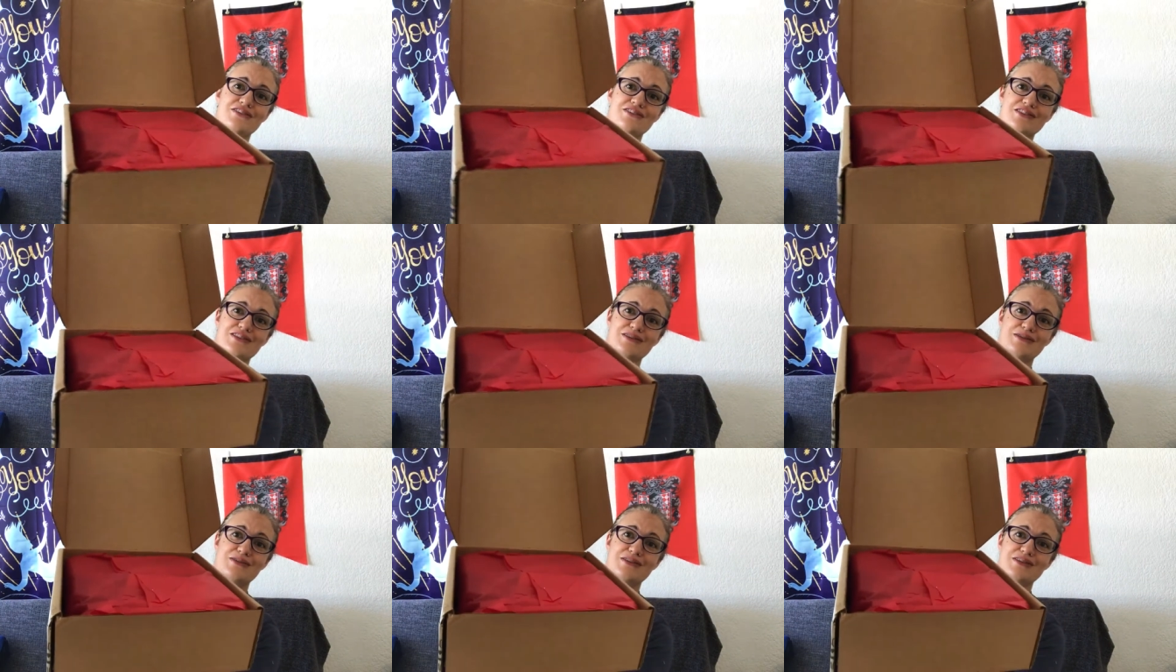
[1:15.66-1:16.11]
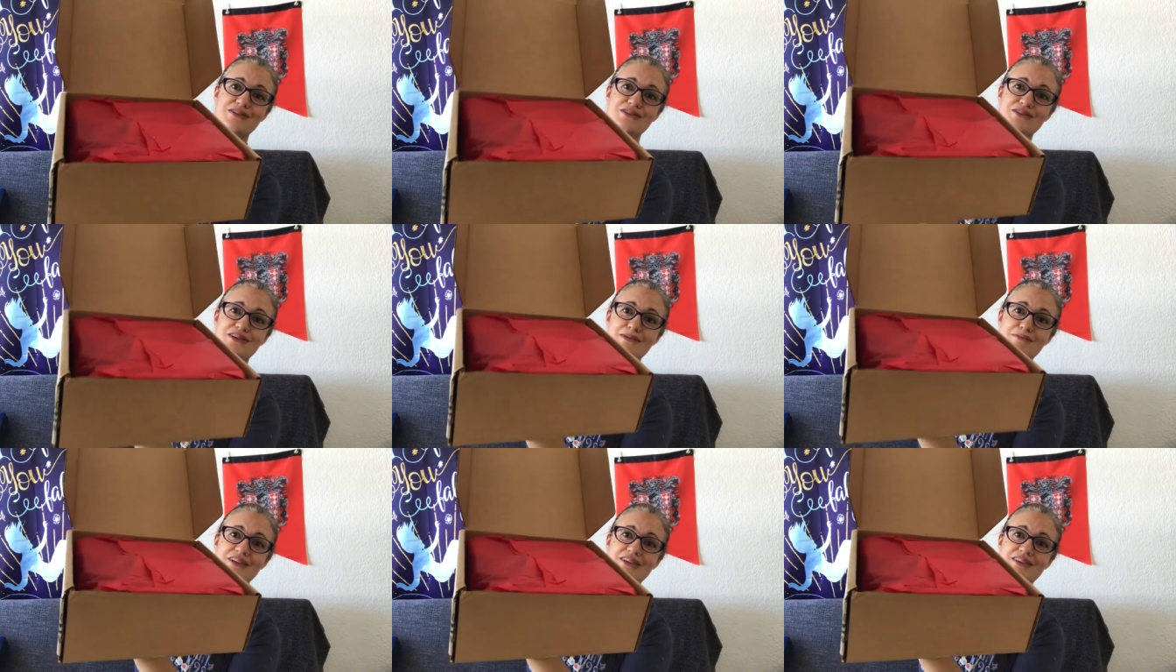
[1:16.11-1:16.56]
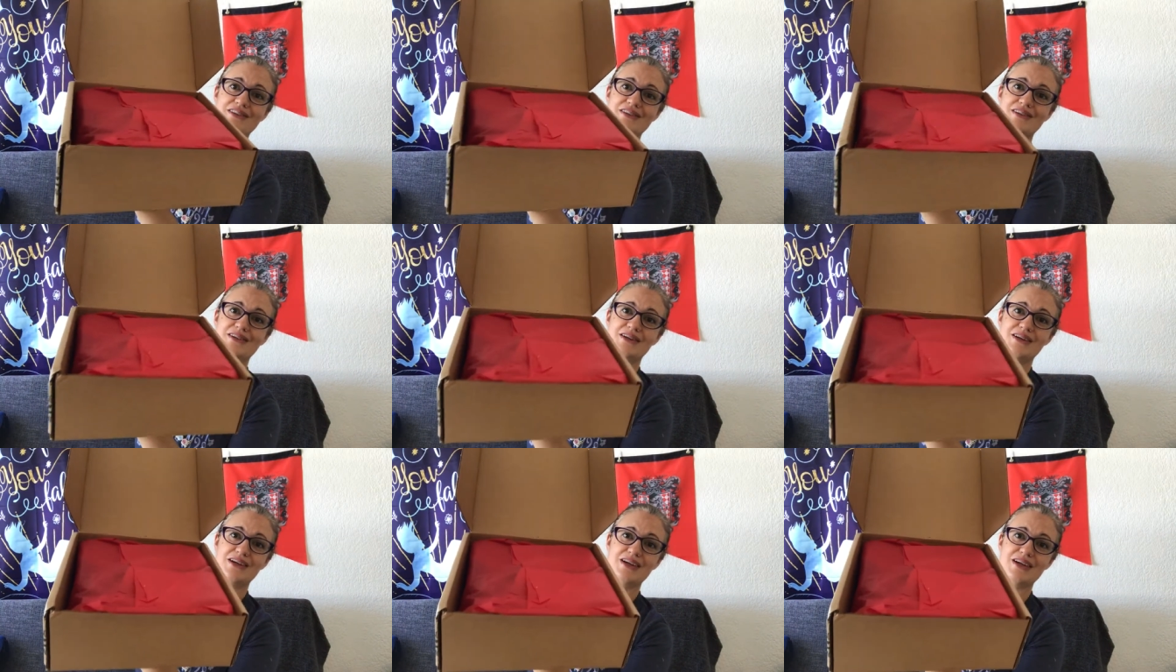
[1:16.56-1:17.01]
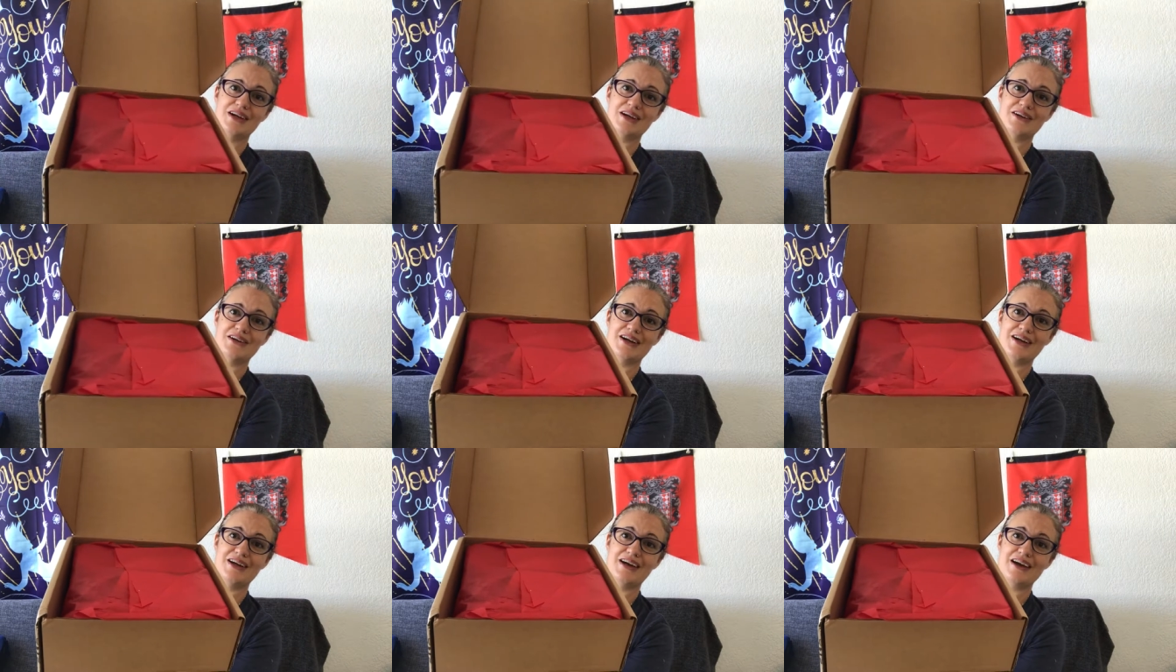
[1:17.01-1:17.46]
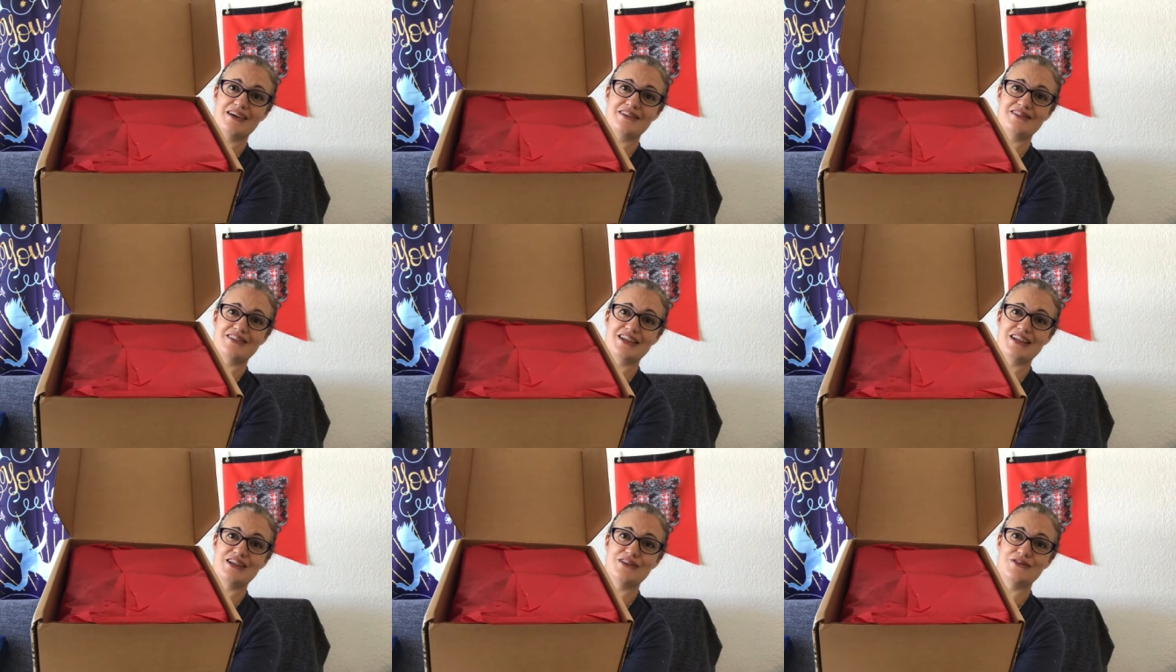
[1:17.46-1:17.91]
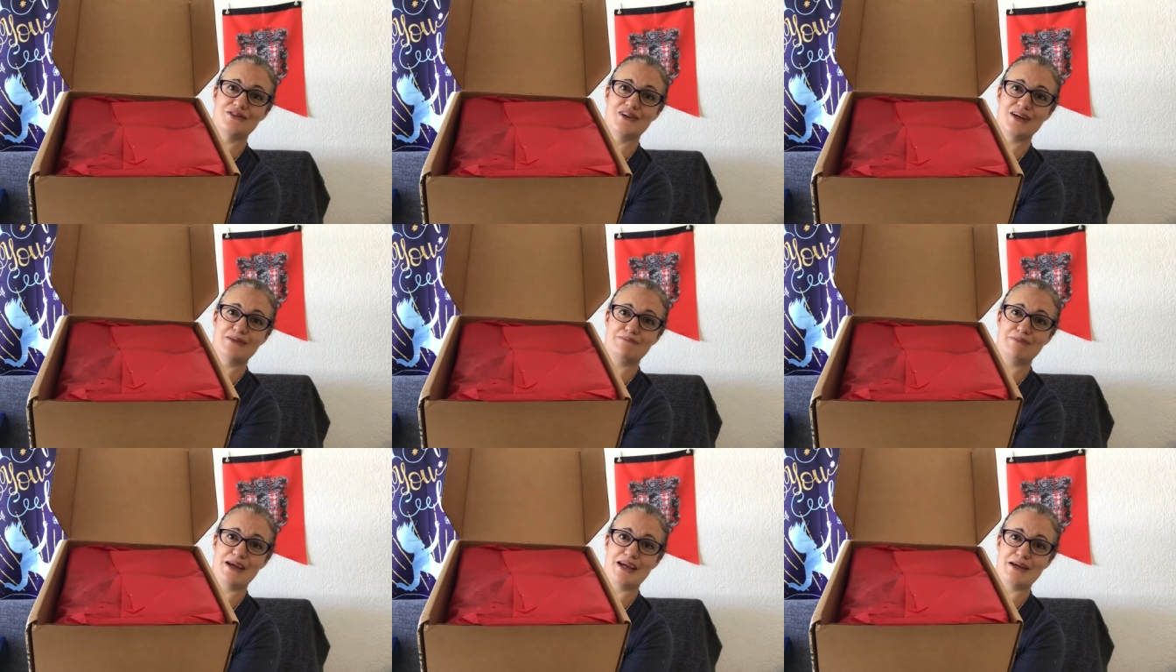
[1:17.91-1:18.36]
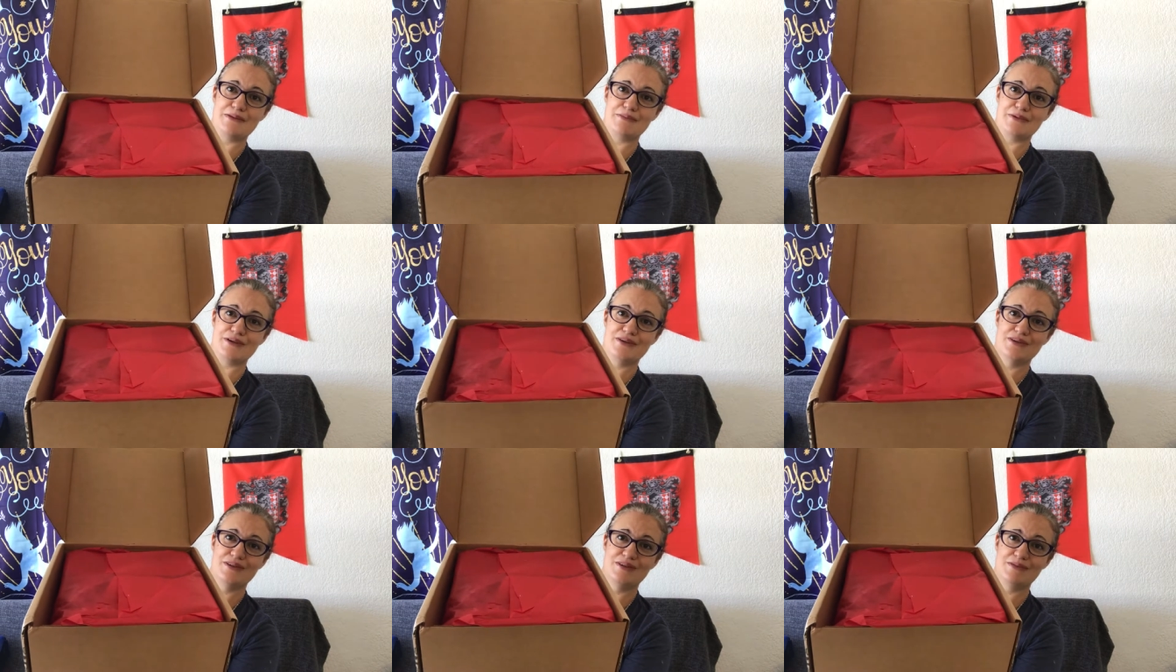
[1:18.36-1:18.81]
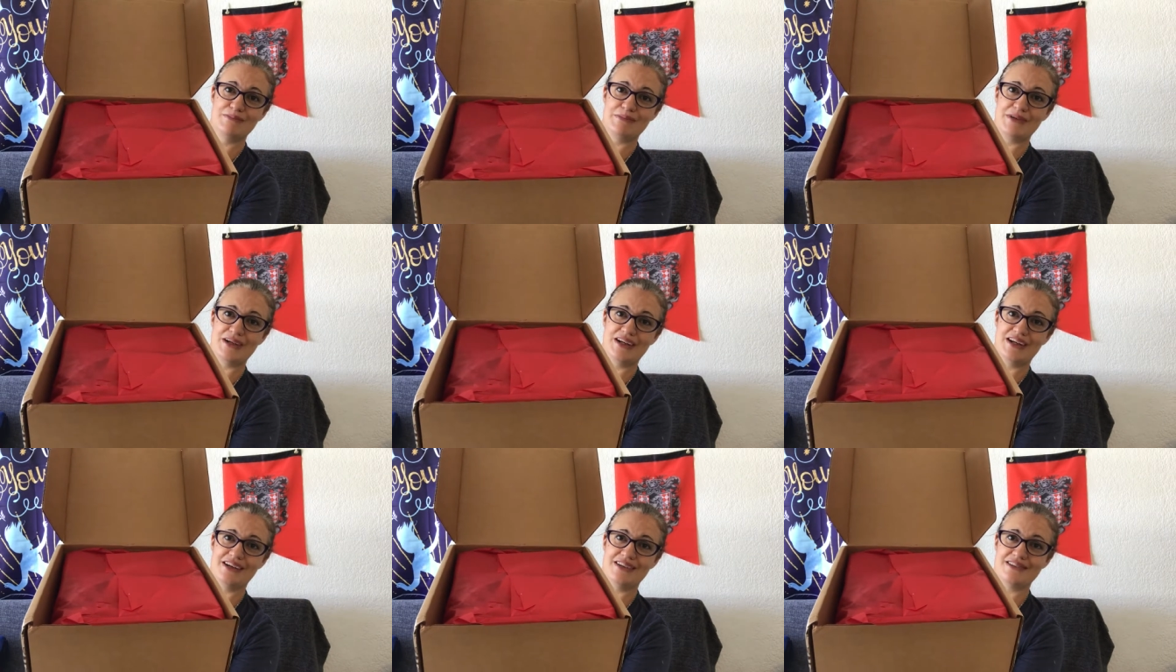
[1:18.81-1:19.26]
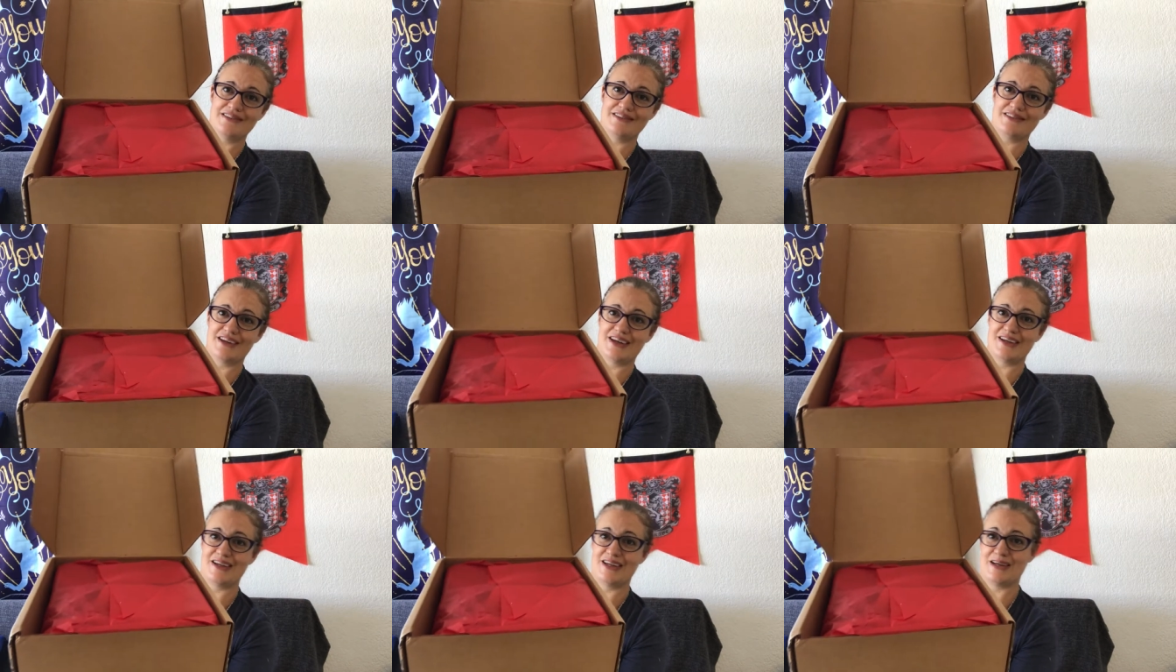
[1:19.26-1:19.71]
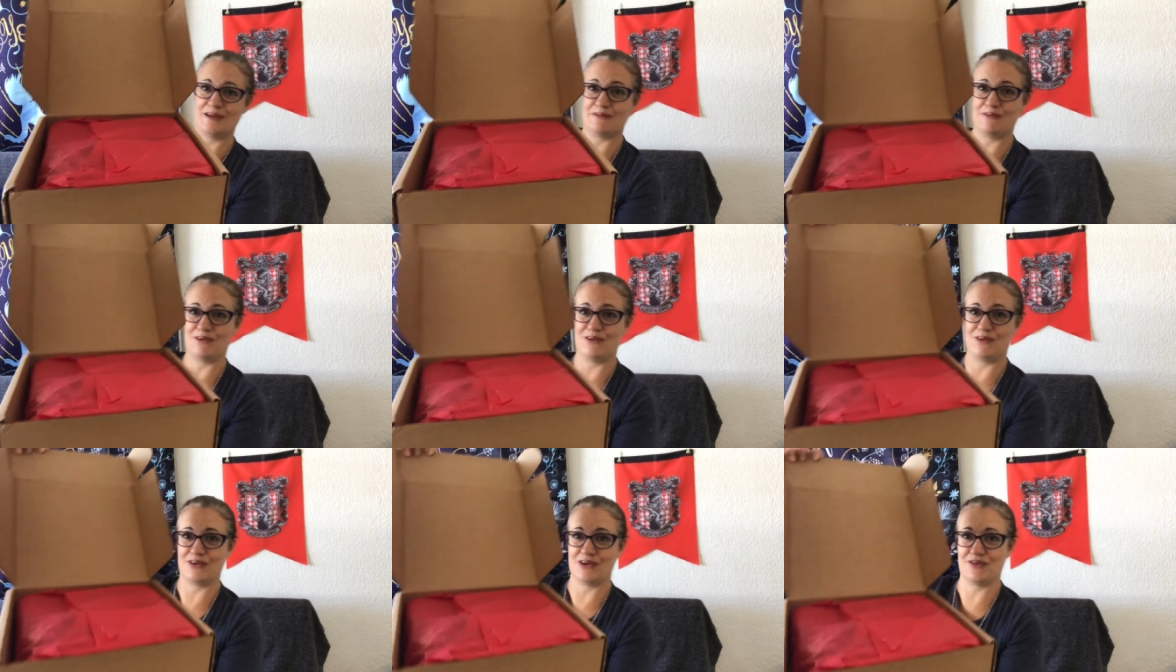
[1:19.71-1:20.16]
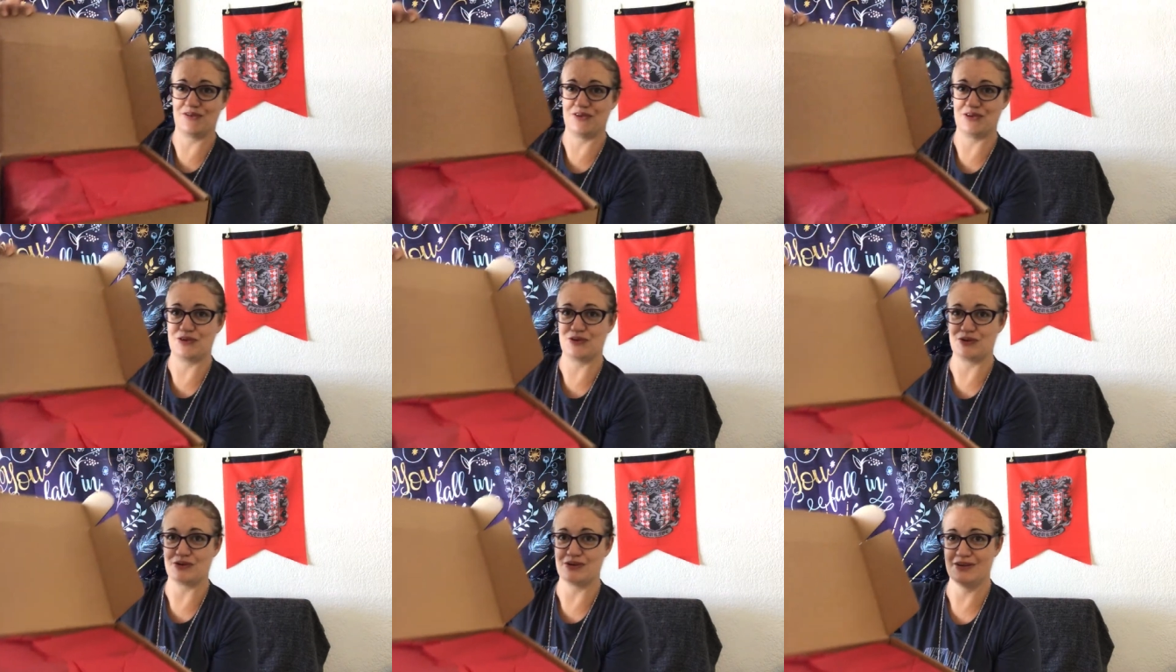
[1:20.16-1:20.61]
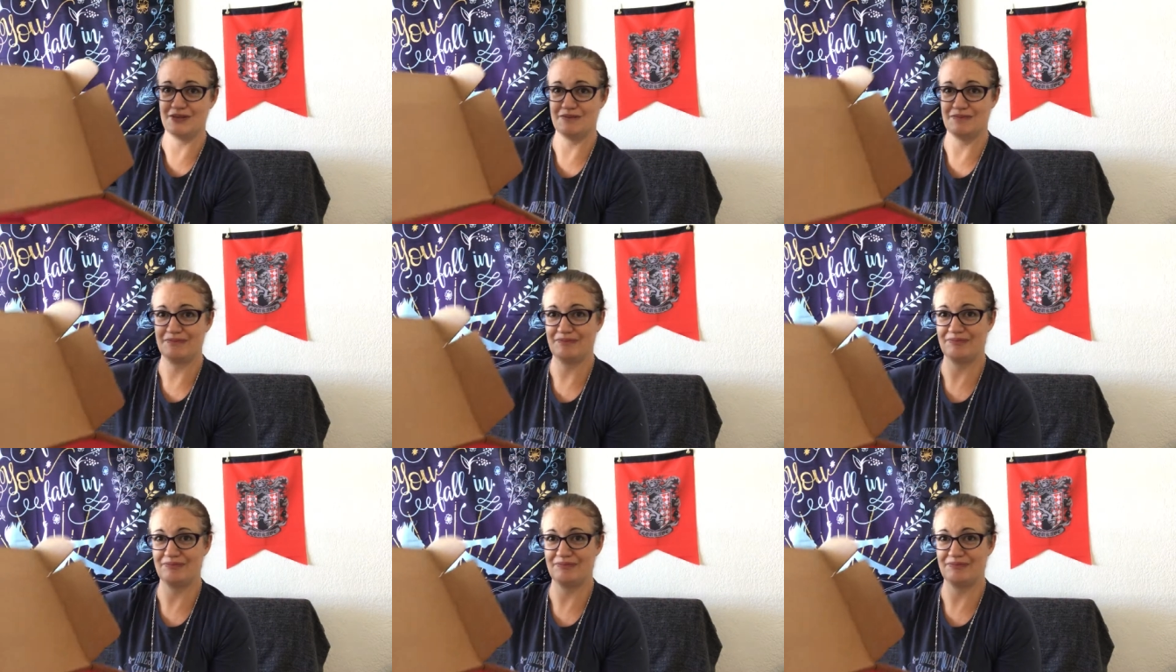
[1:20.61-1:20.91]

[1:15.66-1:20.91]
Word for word: so I don't want to drop anything. All right, I see red paper because I am Gryffindor.